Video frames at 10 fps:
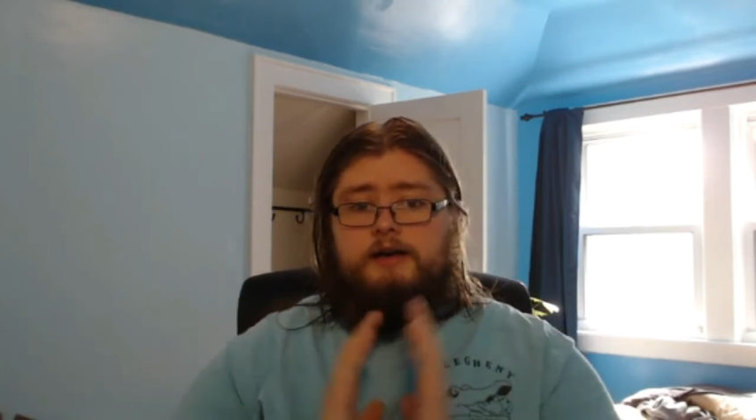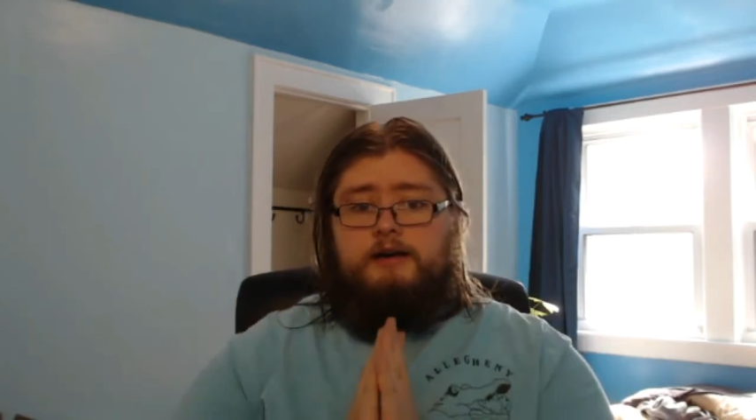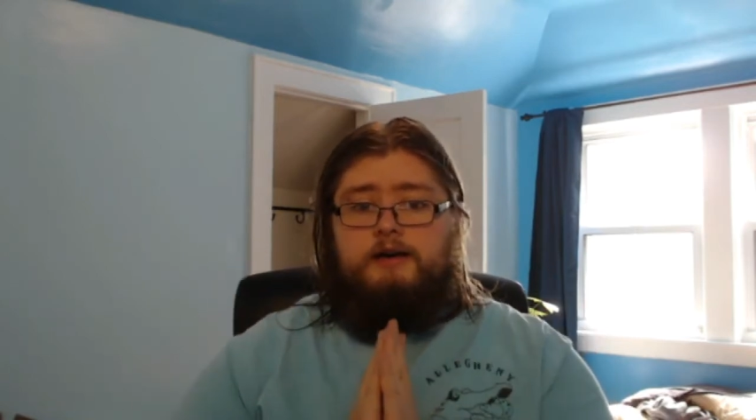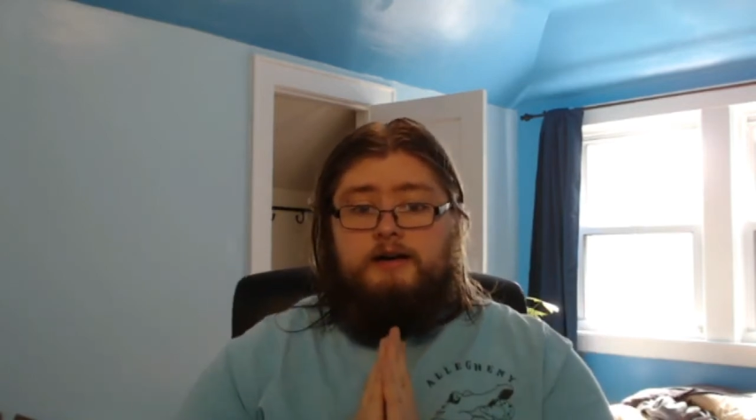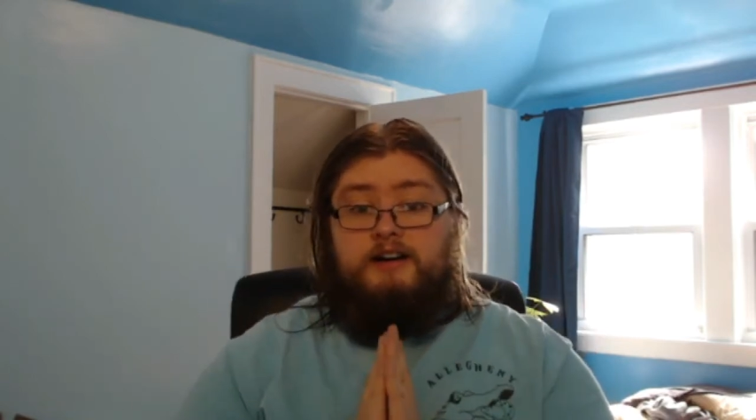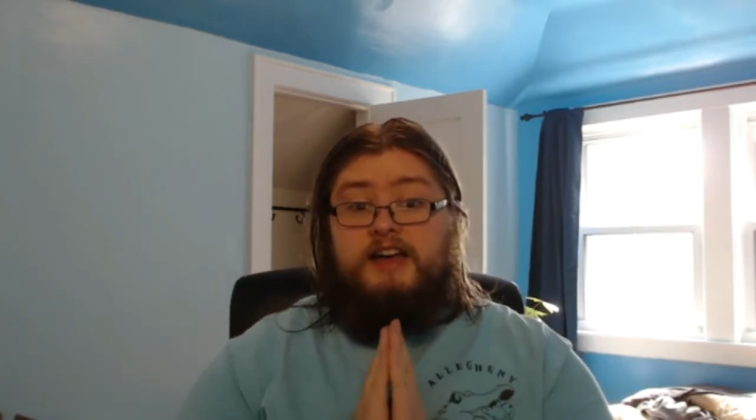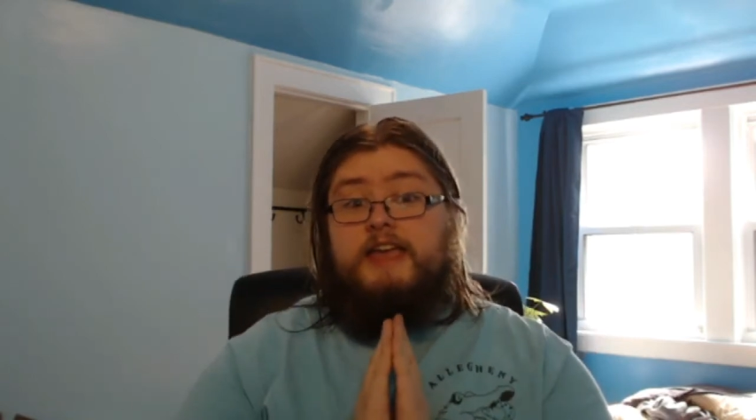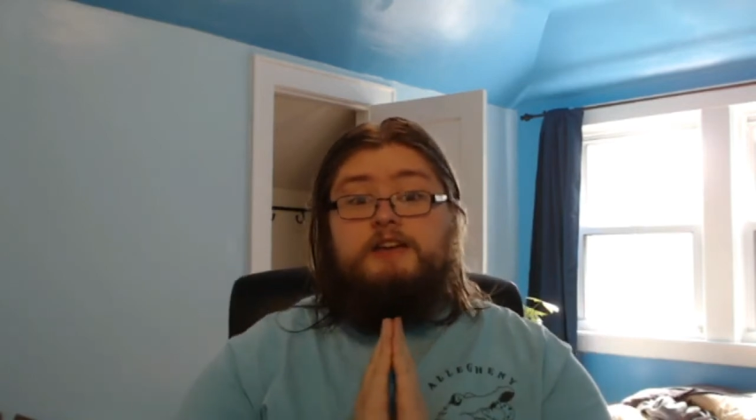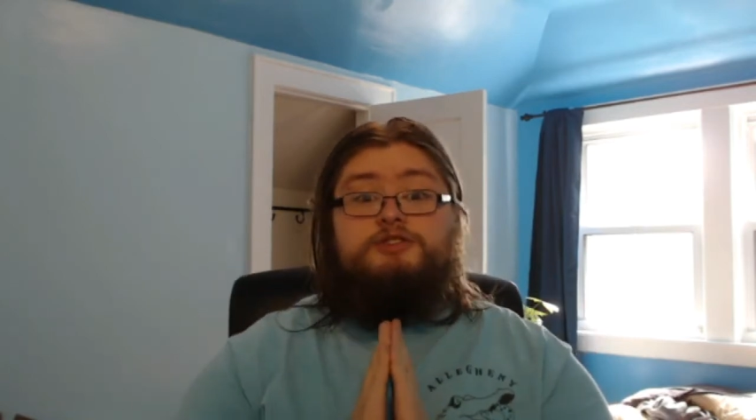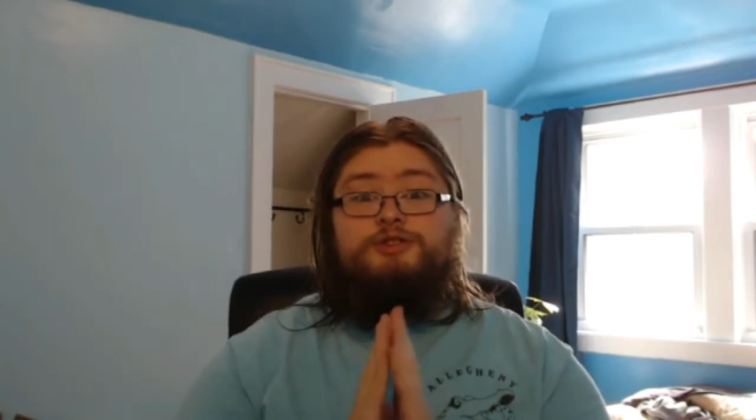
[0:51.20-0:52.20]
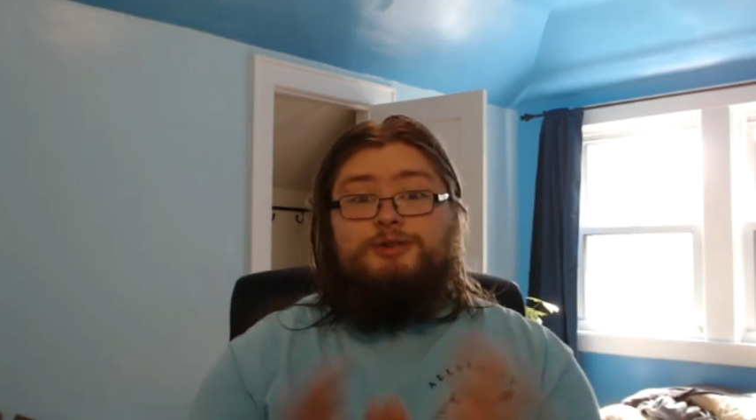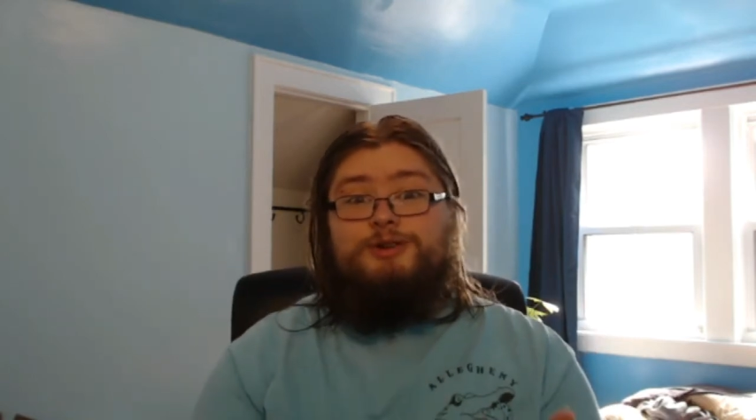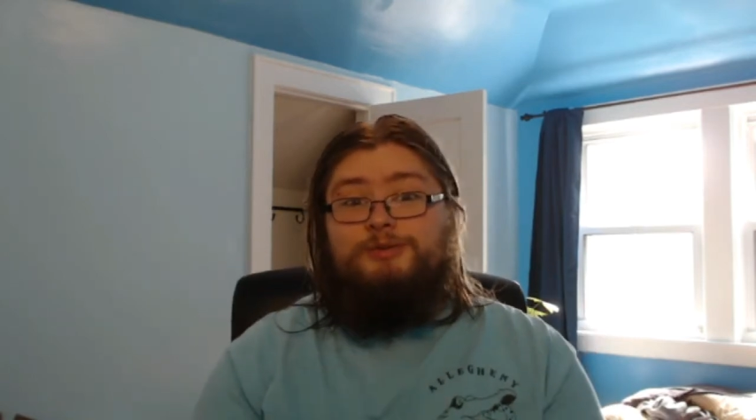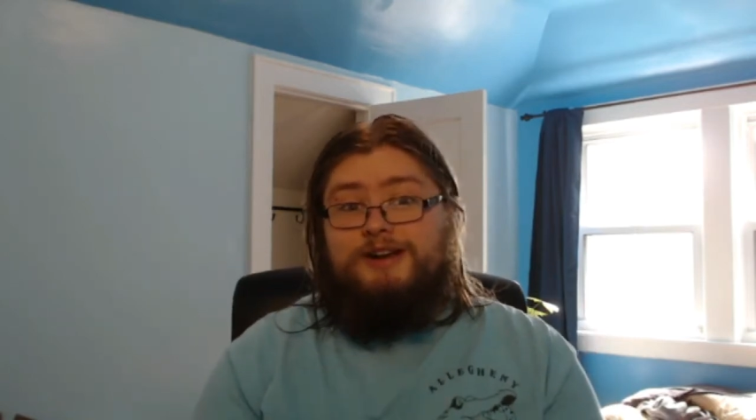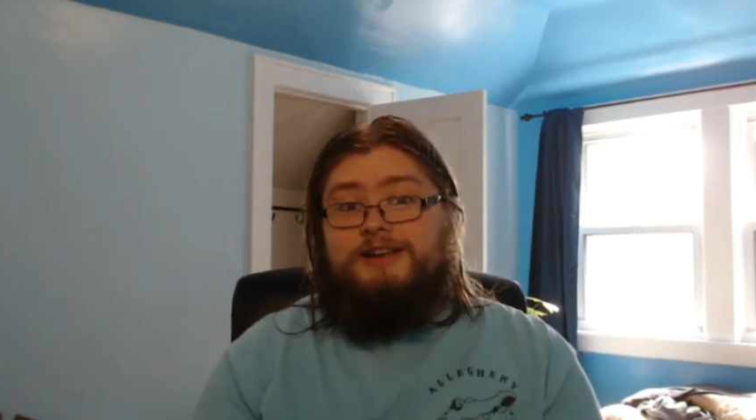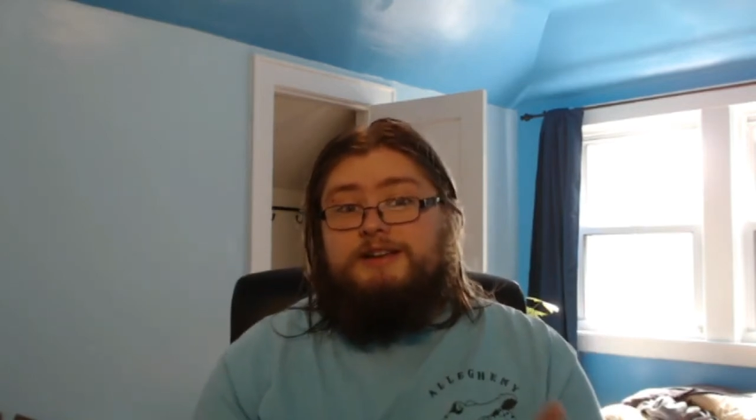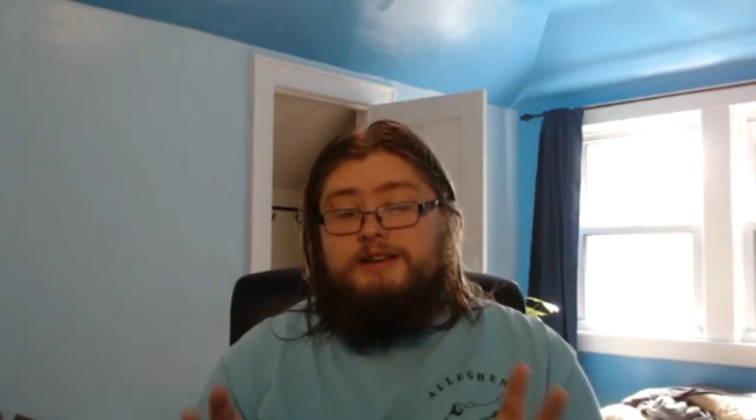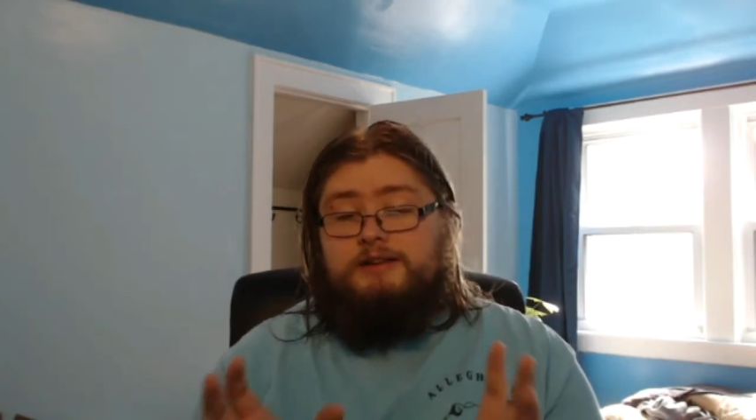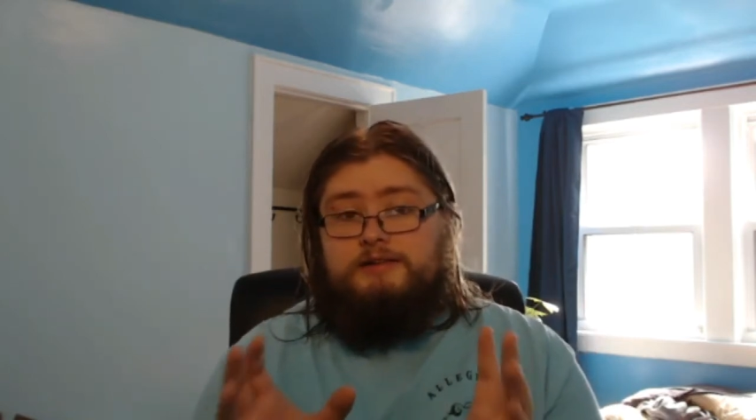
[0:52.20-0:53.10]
I can't show you any